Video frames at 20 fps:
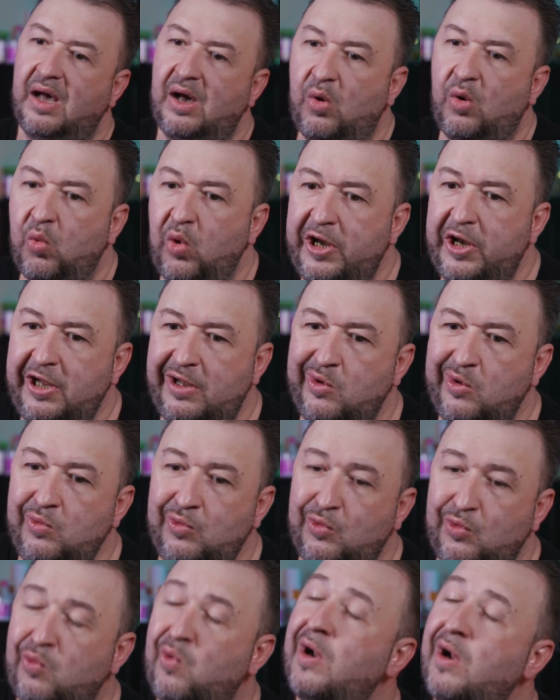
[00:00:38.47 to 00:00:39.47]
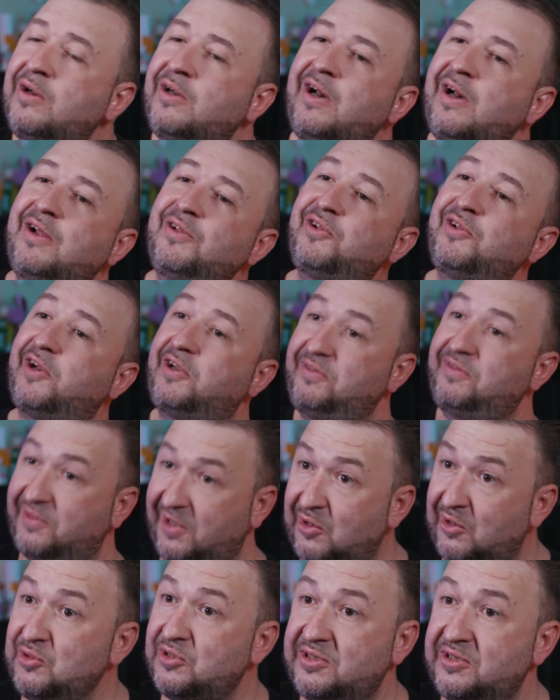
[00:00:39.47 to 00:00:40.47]
uh, winning
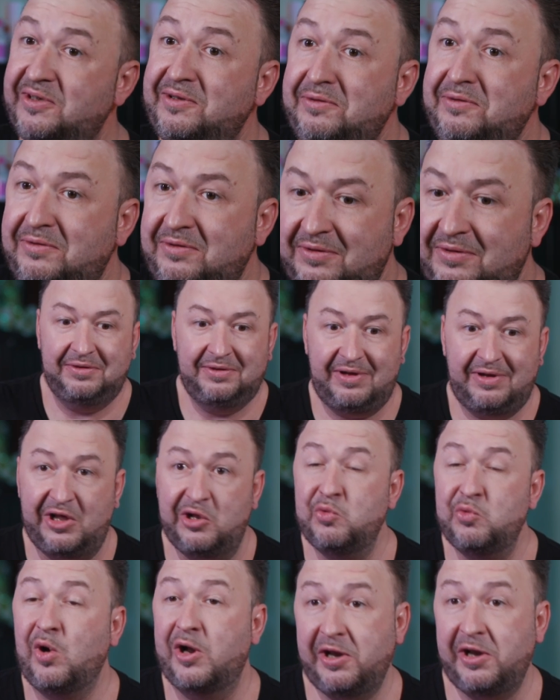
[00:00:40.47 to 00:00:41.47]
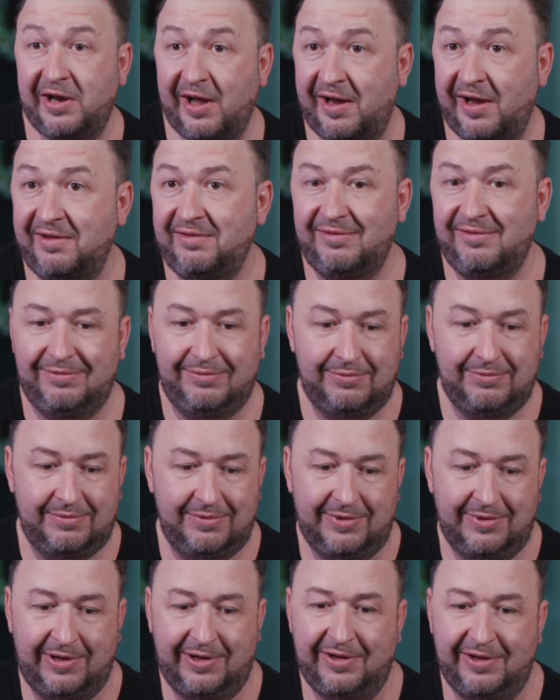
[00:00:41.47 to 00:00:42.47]
100,000 in one night.
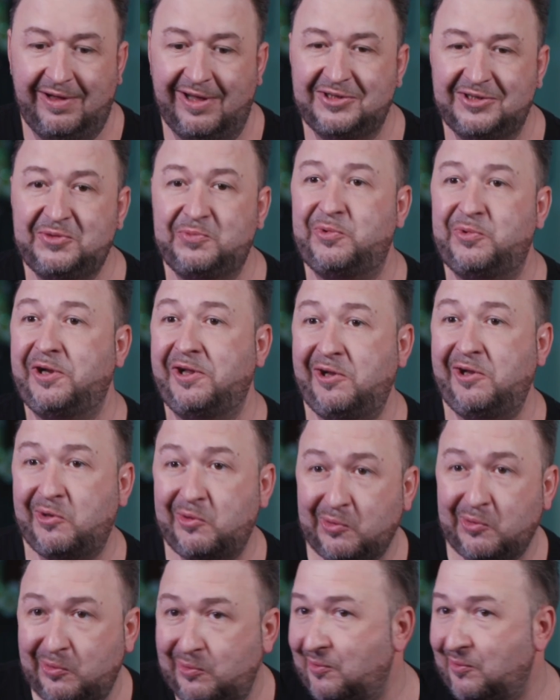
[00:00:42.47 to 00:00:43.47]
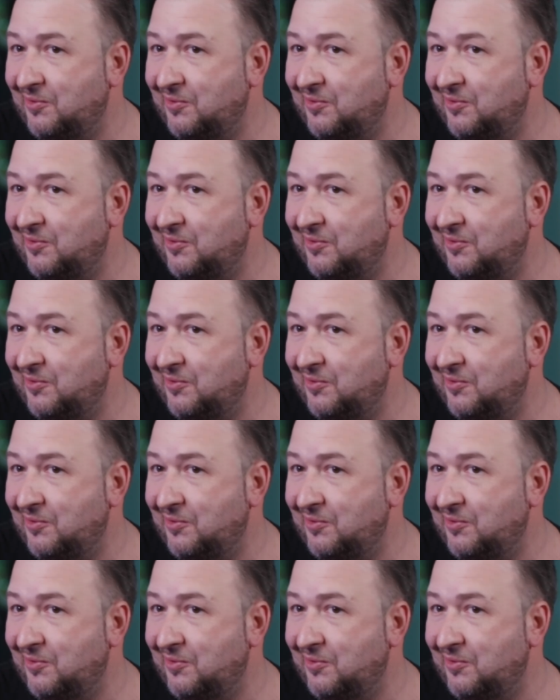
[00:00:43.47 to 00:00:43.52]
Uh, that's pretty cool,